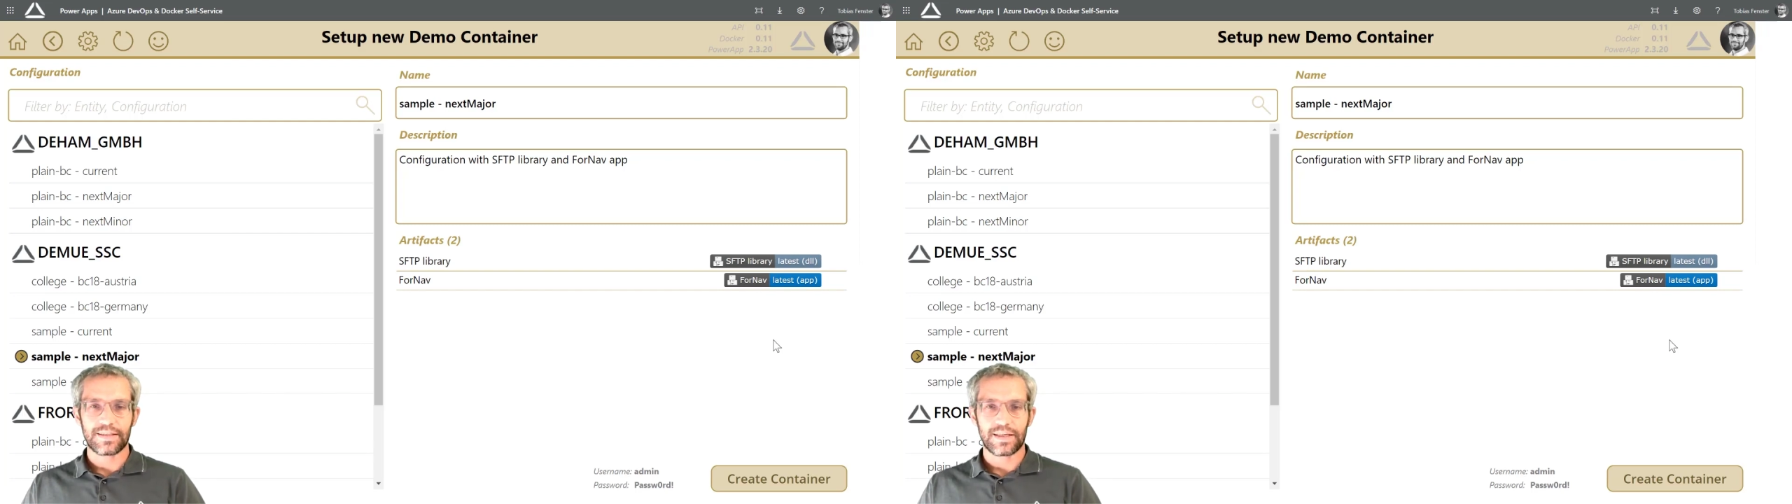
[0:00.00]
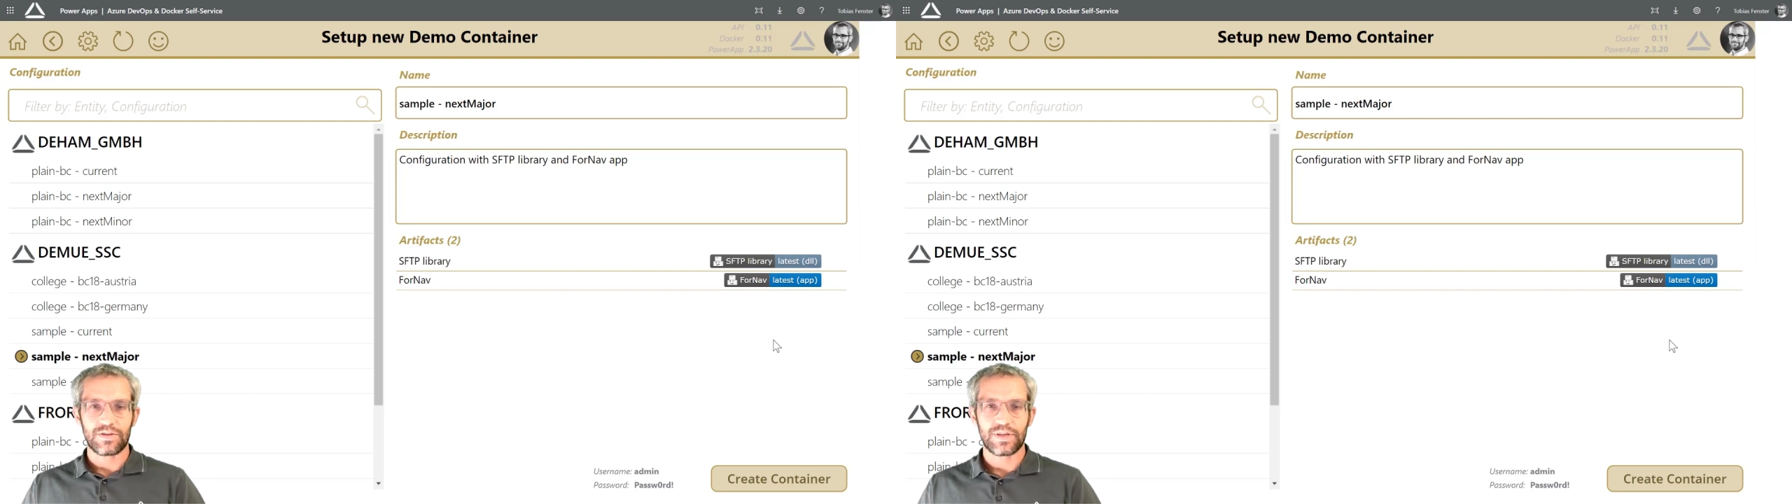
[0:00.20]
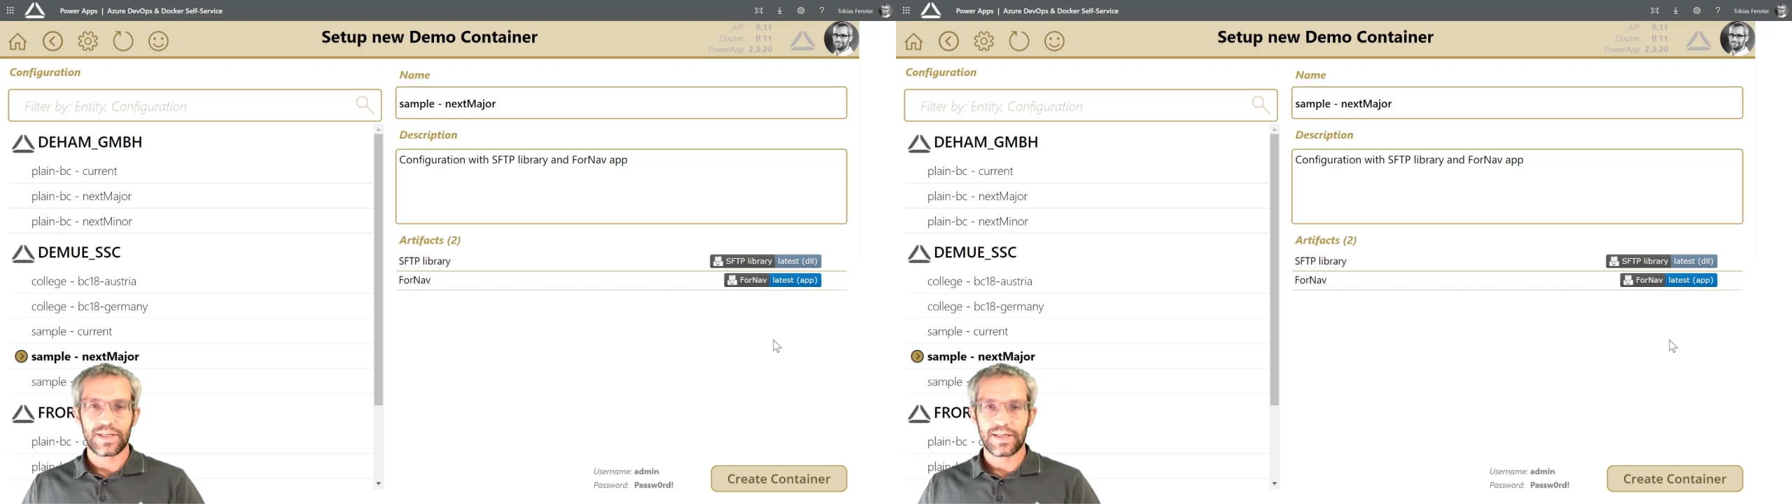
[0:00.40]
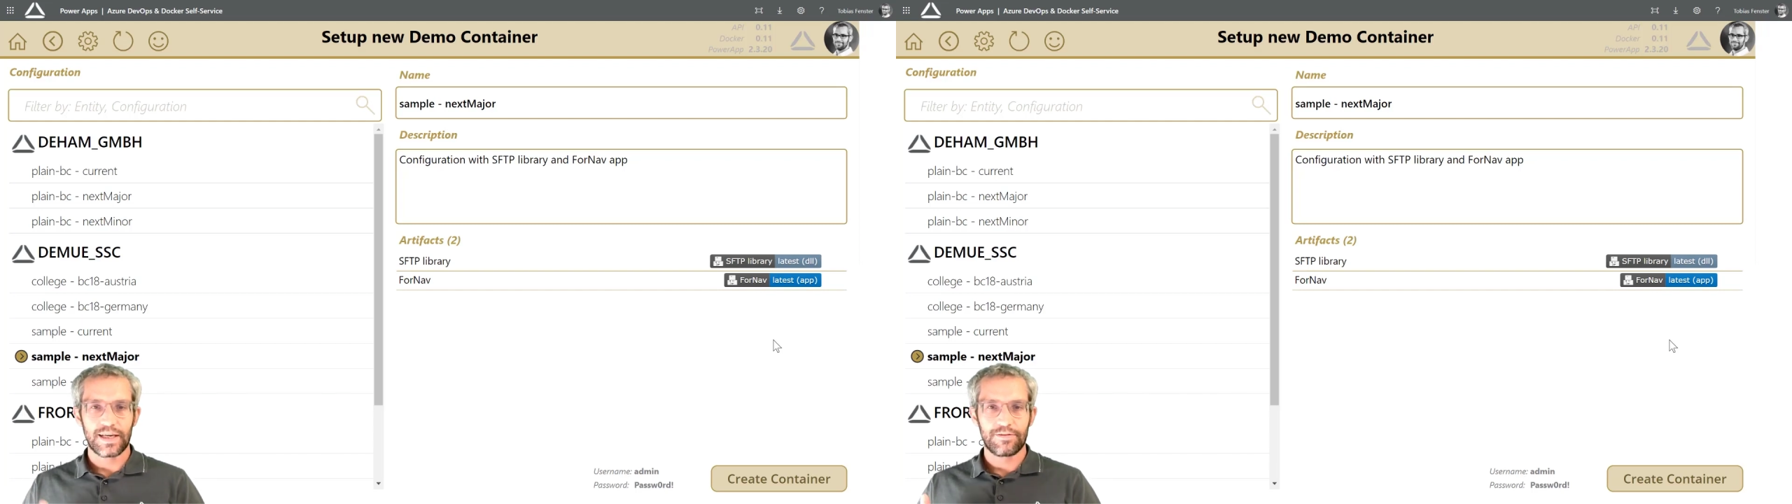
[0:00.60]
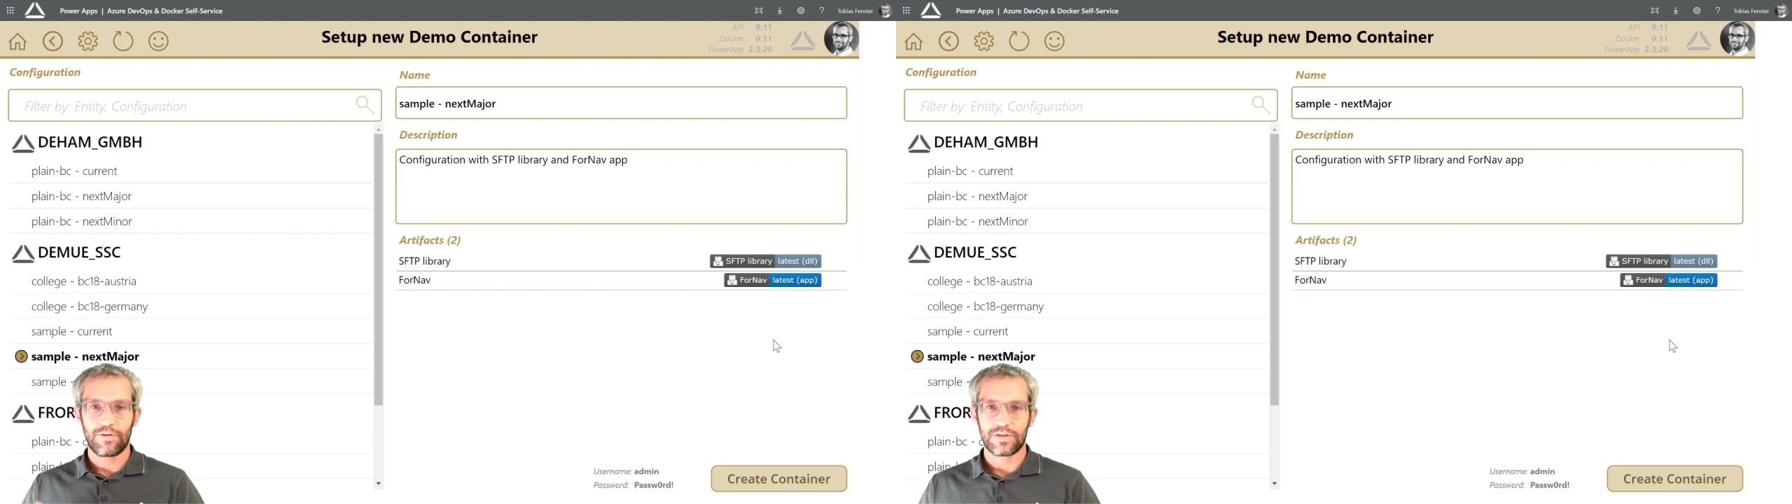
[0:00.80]
that you need
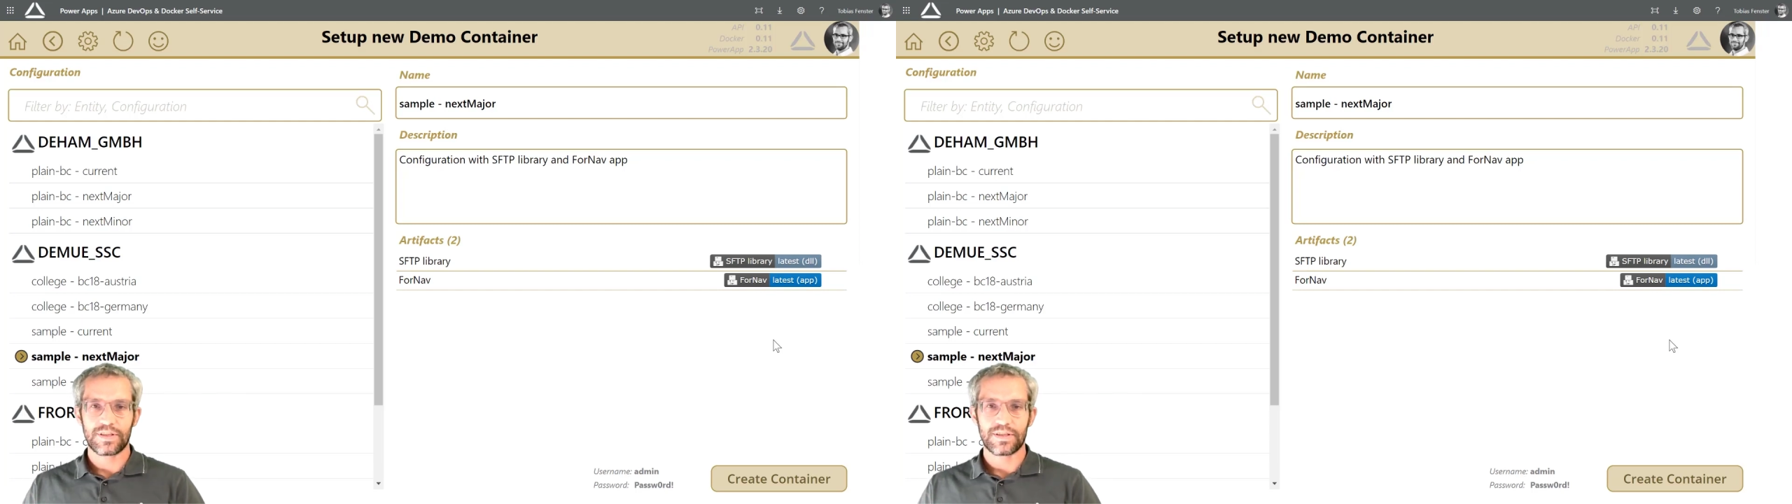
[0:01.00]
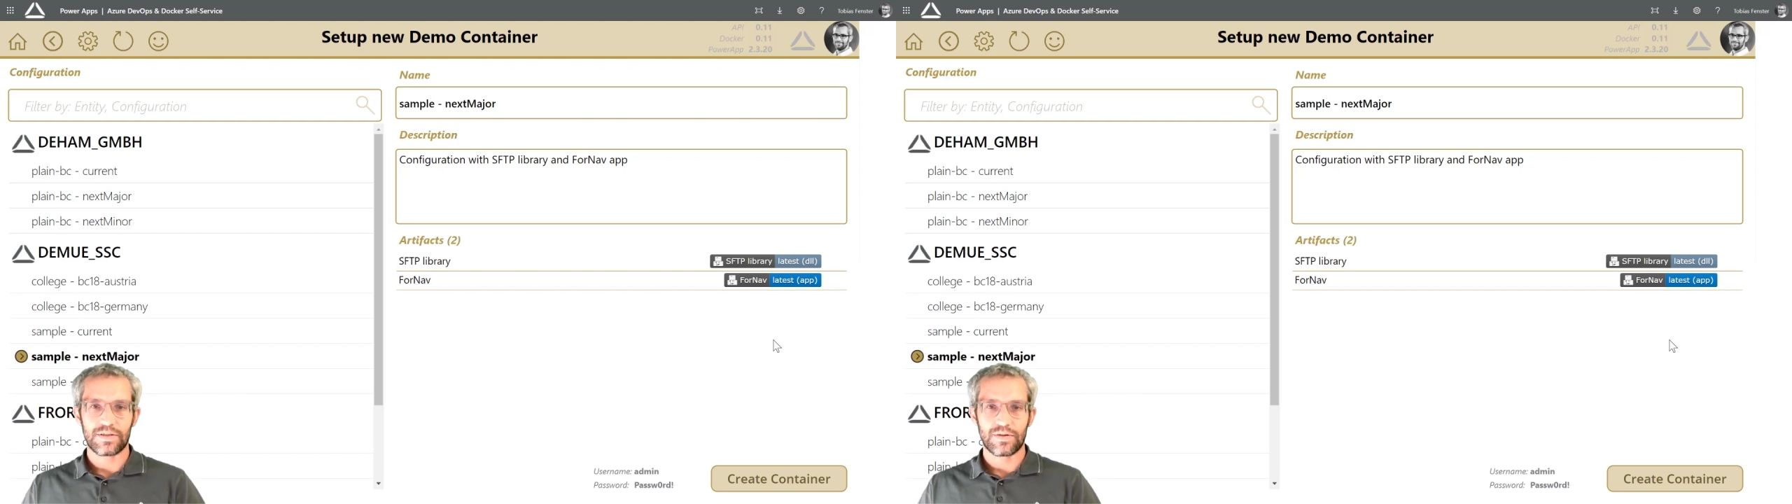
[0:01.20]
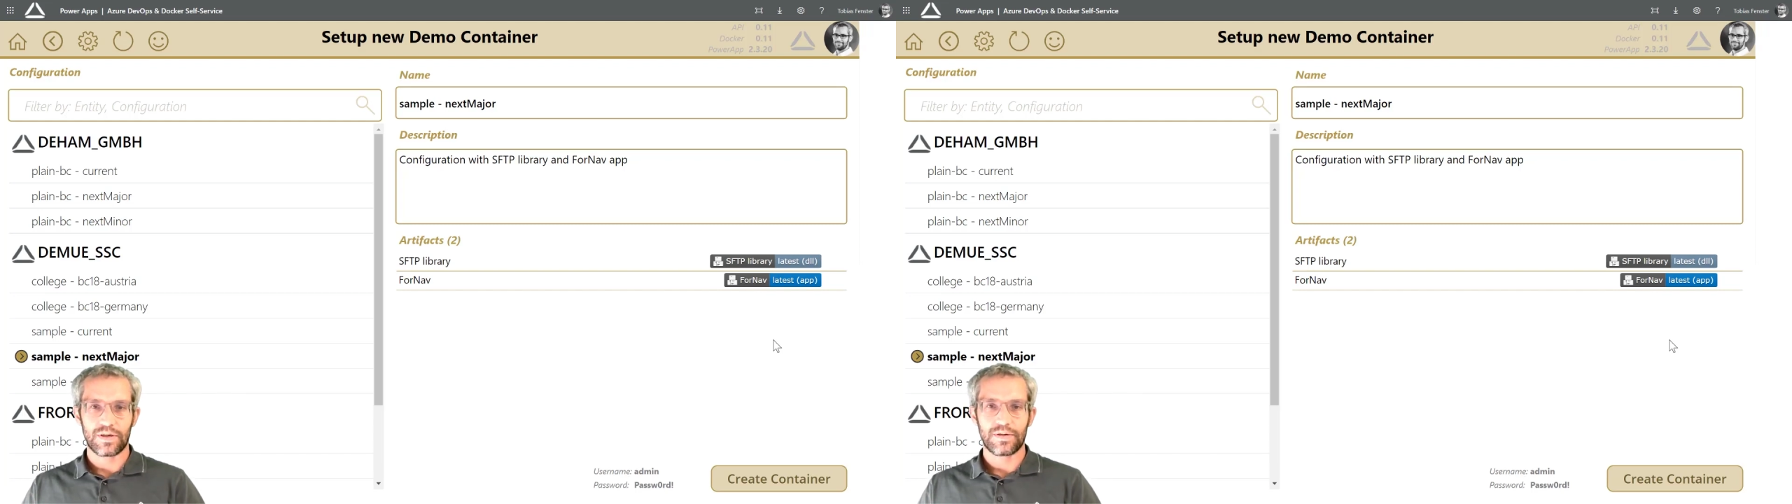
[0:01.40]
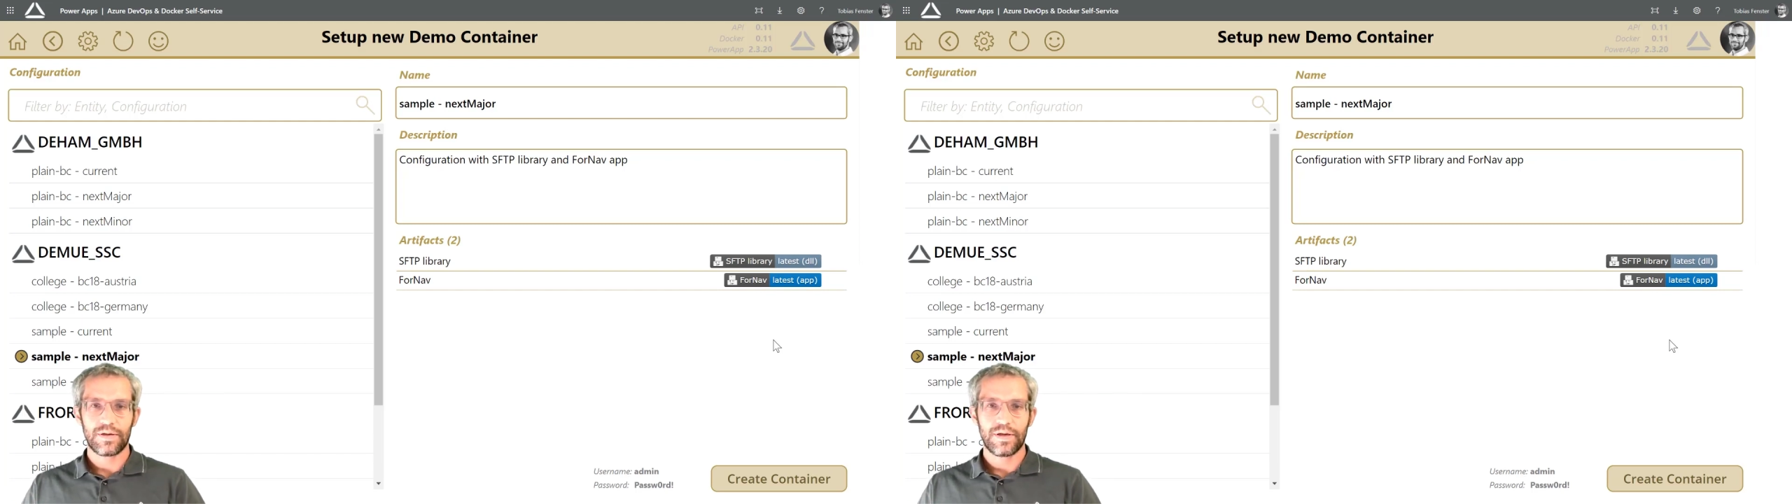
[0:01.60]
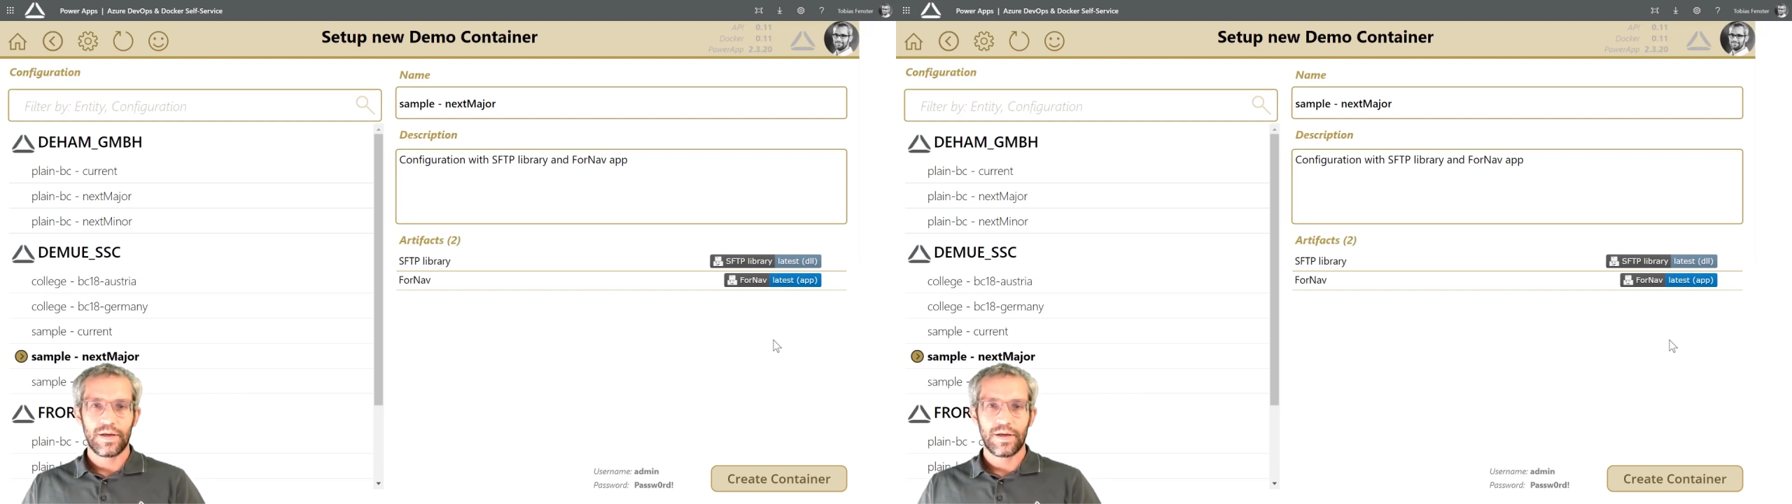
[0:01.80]
like fonts and so on.